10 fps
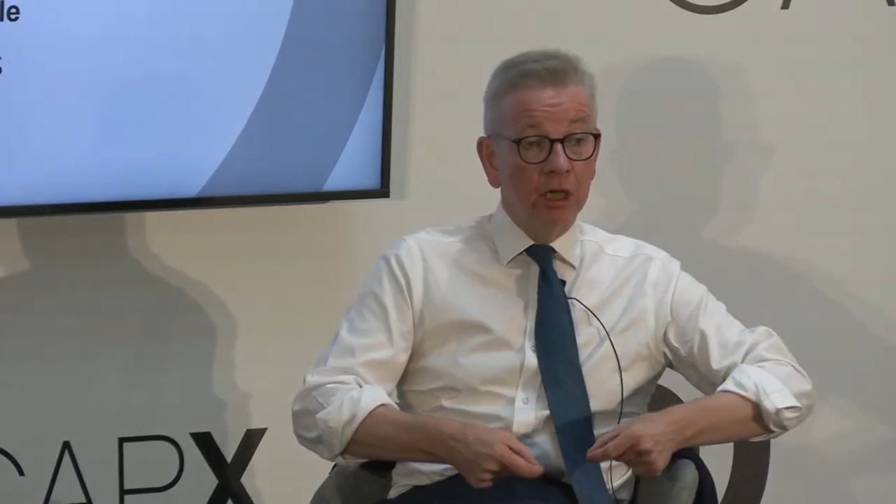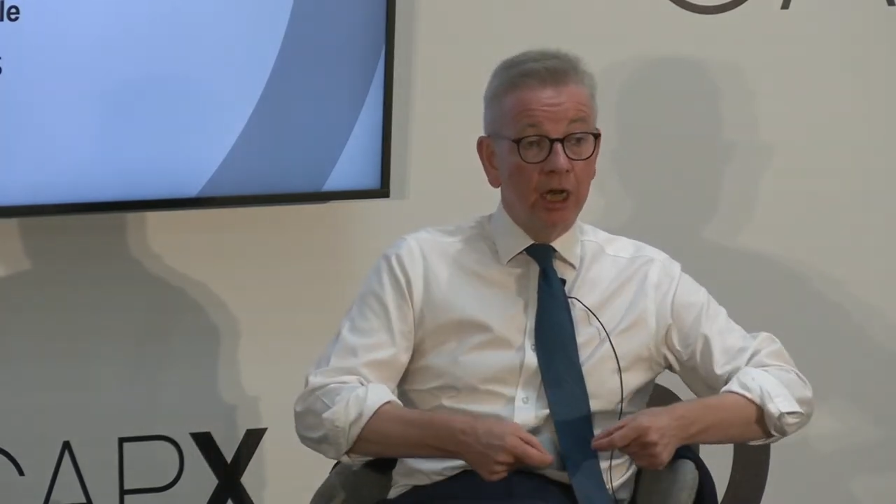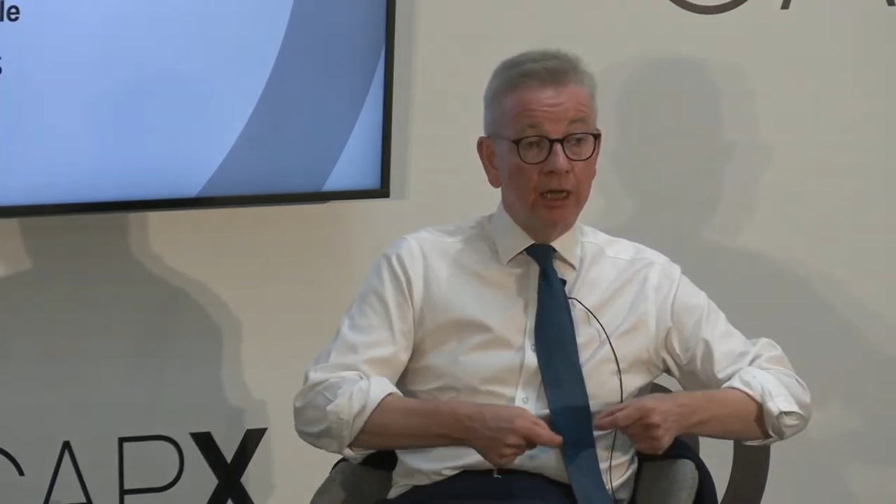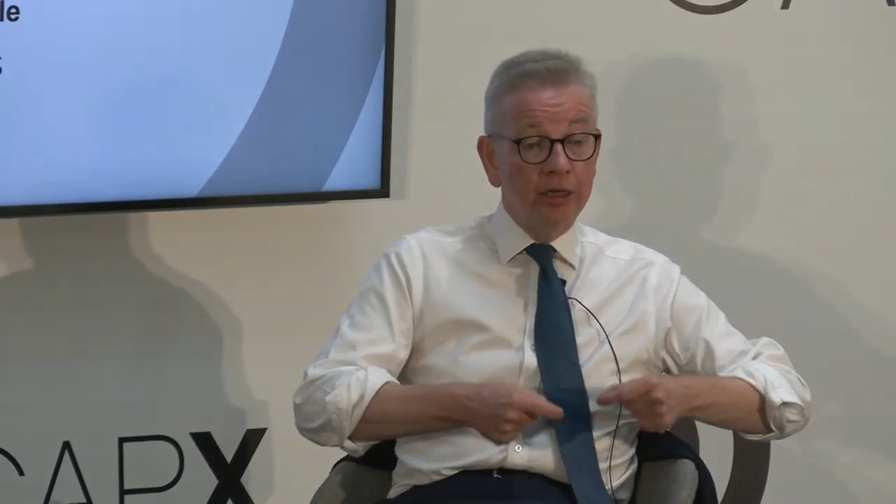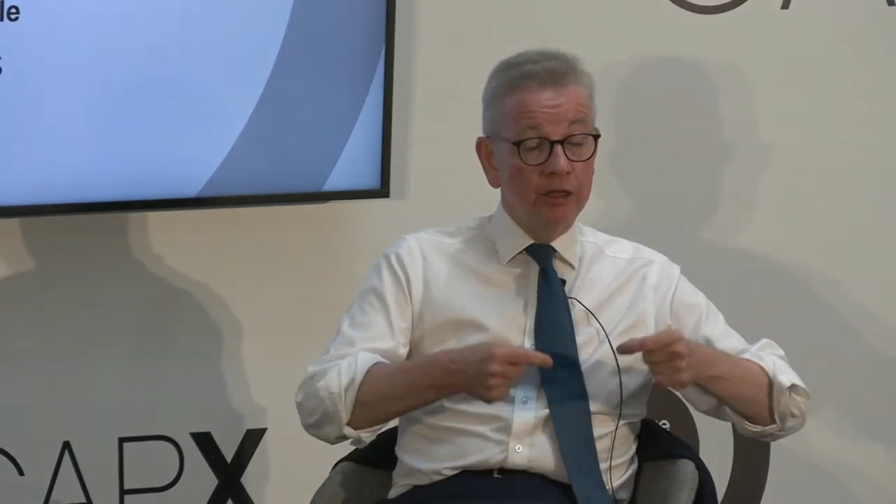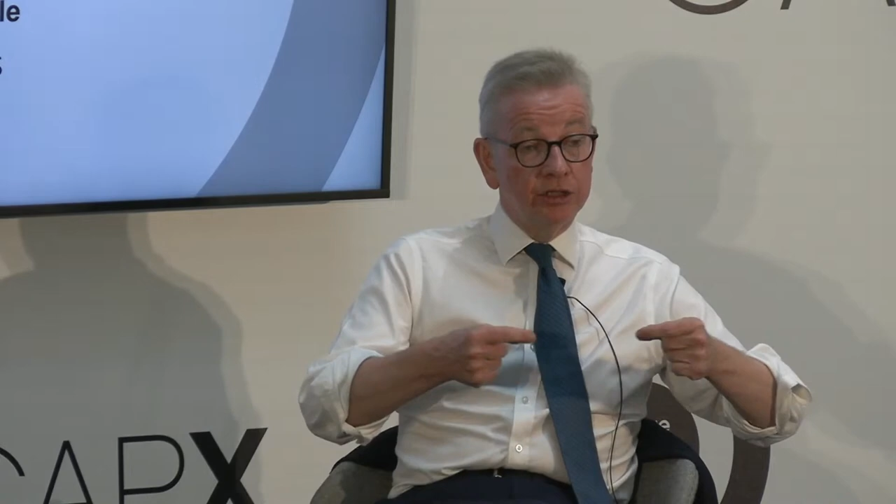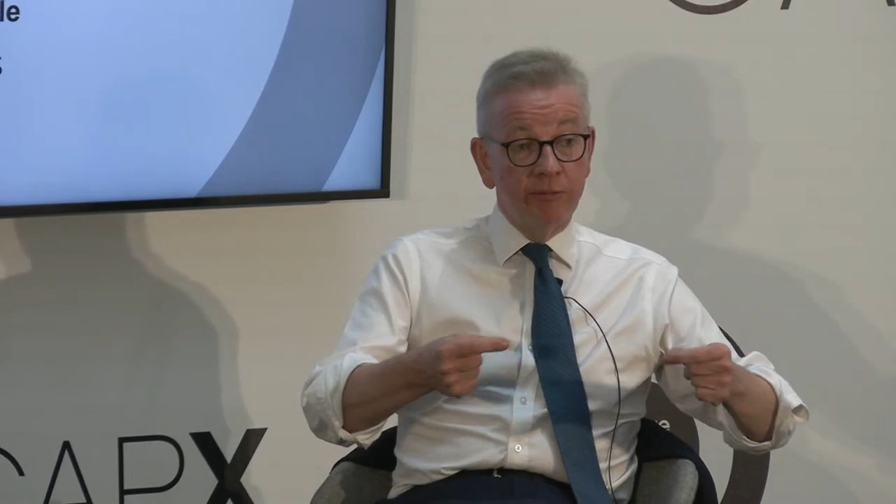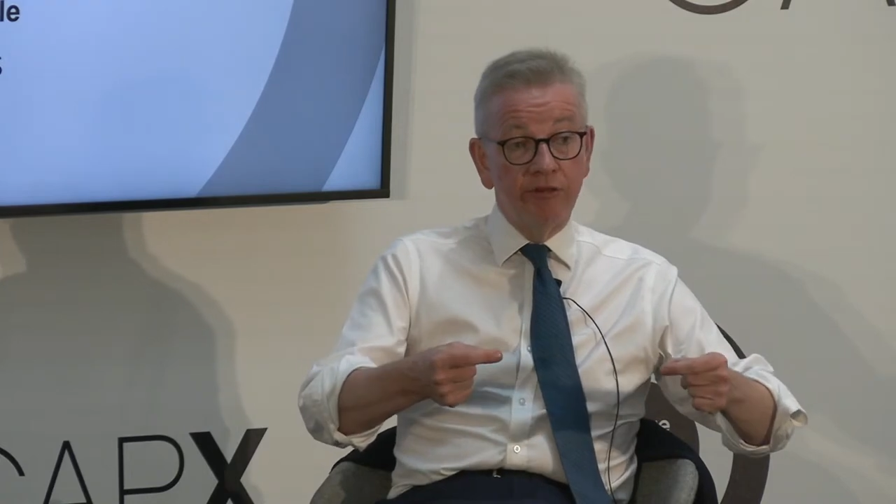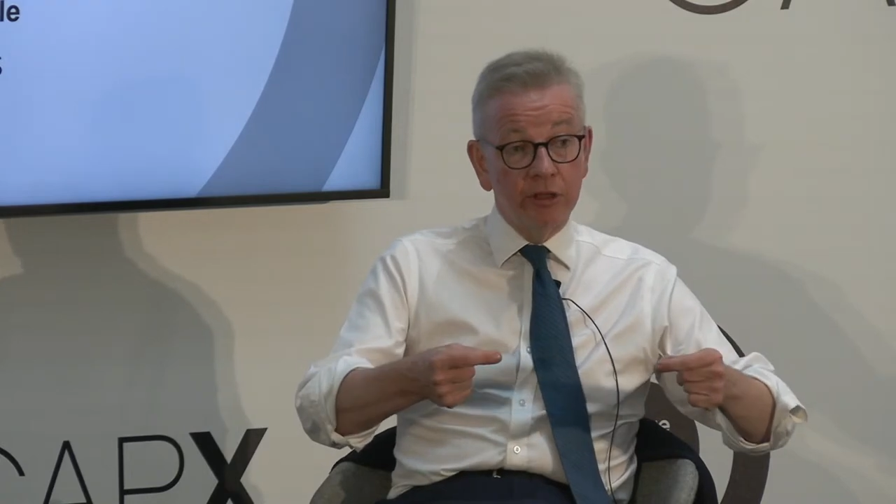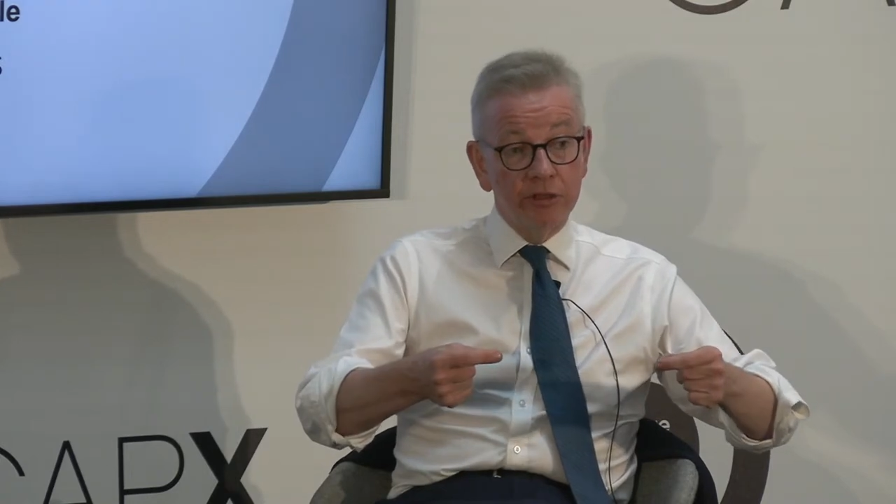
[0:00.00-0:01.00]
and in some of
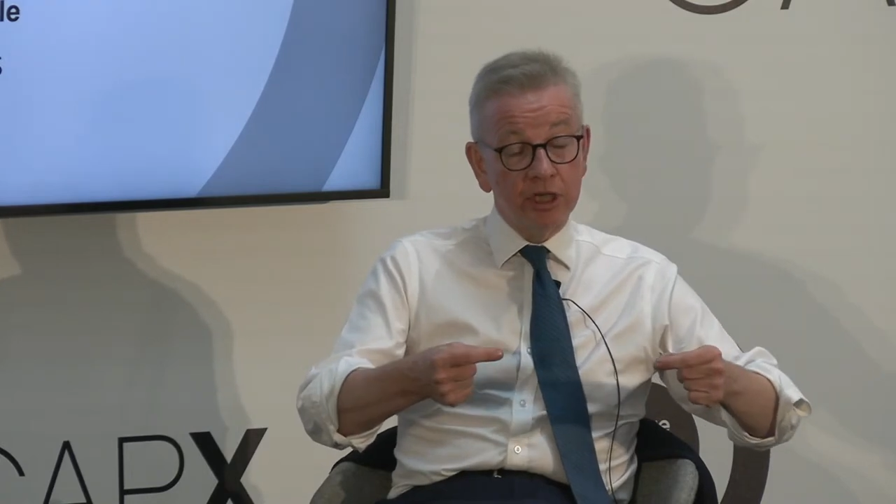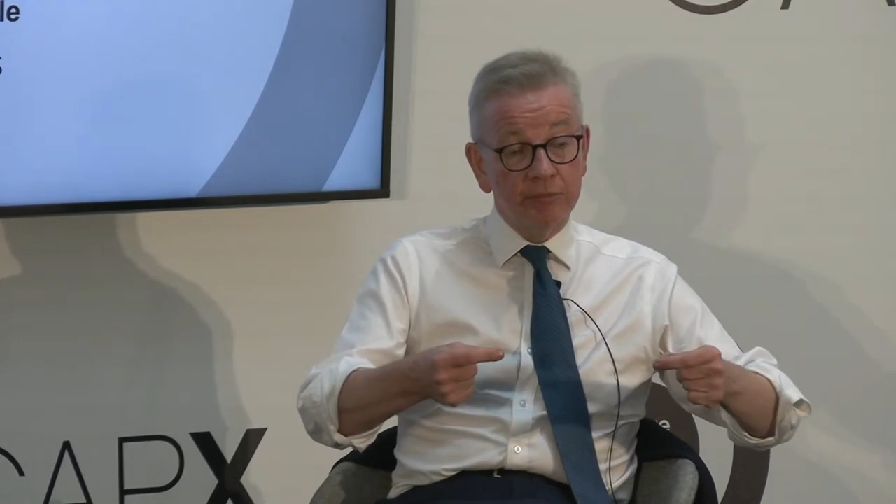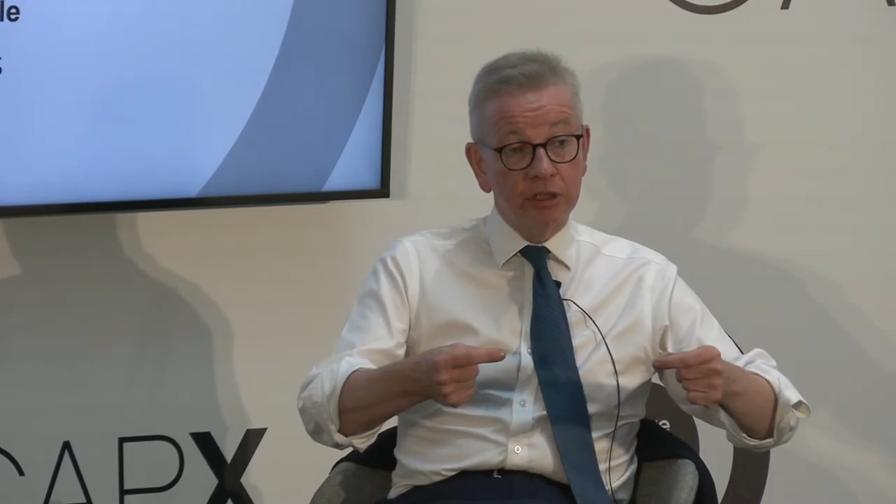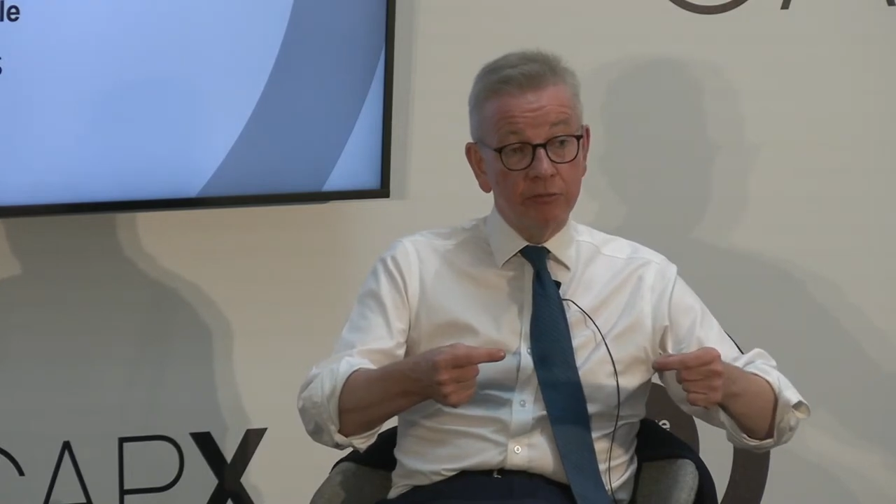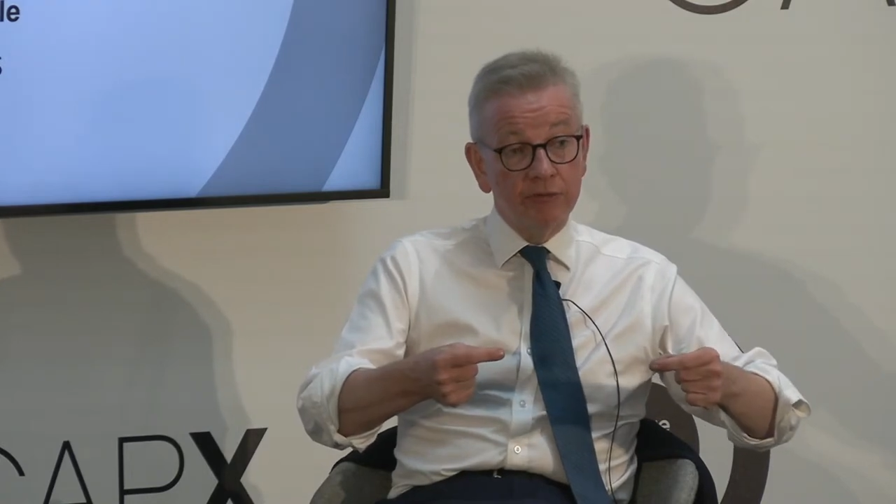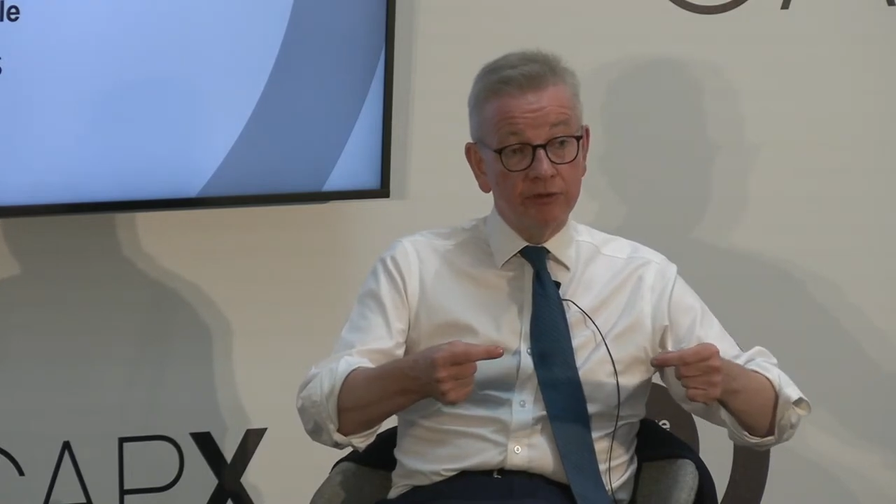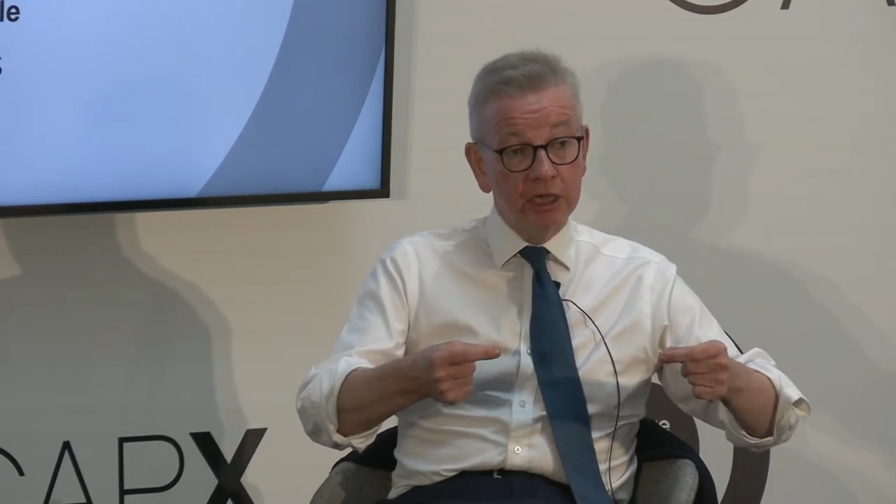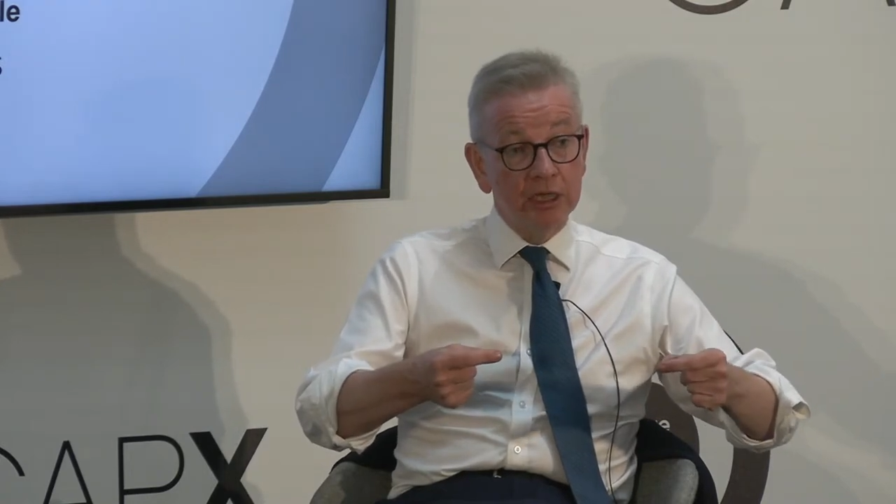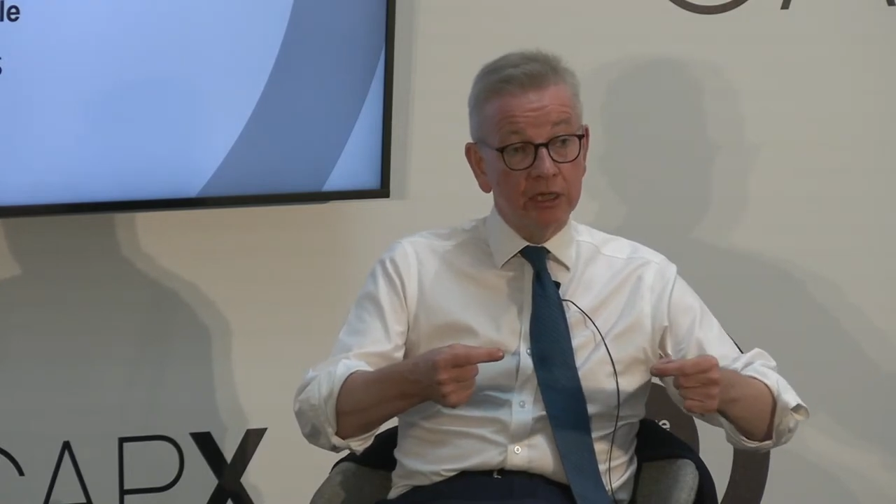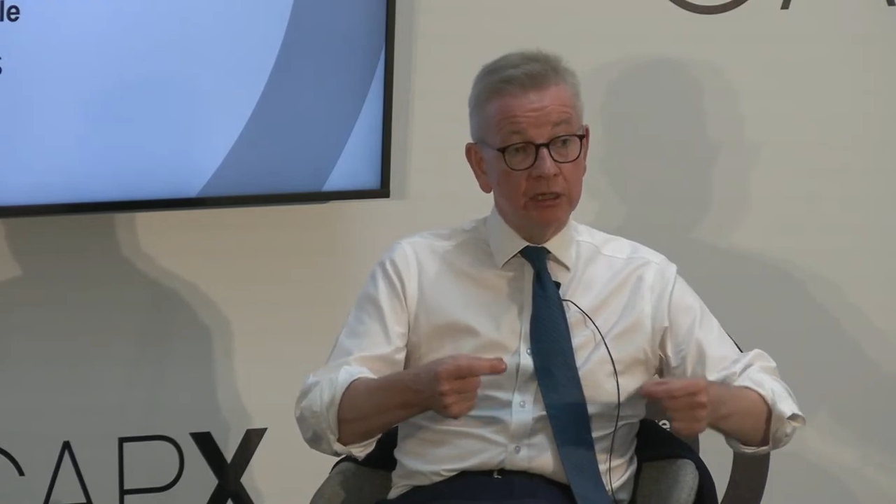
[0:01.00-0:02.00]
the other steps that we've
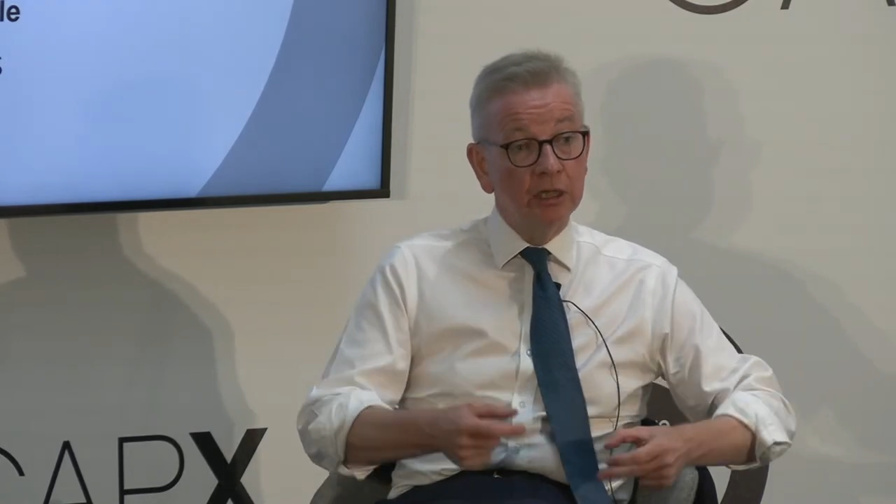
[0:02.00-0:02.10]
taken,